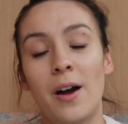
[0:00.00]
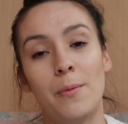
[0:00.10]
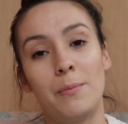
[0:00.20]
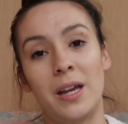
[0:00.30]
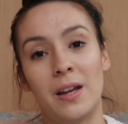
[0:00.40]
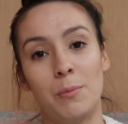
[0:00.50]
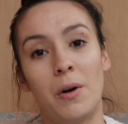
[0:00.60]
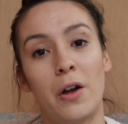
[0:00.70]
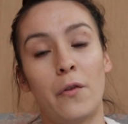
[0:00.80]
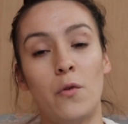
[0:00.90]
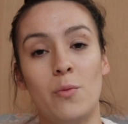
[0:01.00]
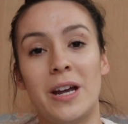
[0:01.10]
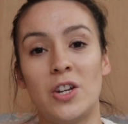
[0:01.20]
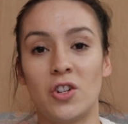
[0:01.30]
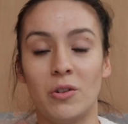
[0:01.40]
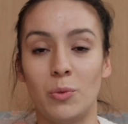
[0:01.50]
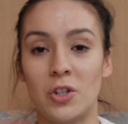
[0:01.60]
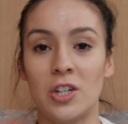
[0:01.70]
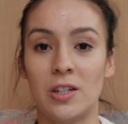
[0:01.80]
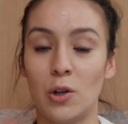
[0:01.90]
me and my formation,
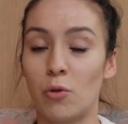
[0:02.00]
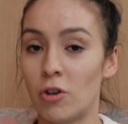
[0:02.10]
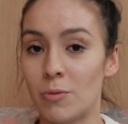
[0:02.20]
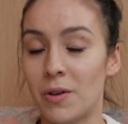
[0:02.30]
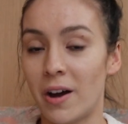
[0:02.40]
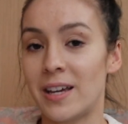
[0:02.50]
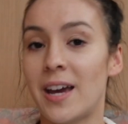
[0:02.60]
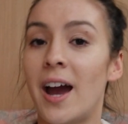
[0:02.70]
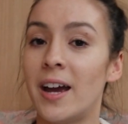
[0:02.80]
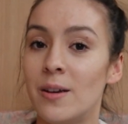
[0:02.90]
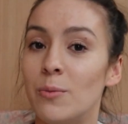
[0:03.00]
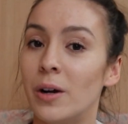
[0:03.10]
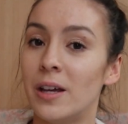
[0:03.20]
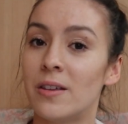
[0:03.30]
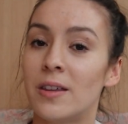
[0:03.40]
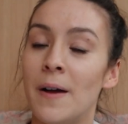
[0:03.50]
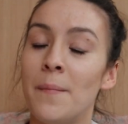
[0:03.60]
which is the group that I came with,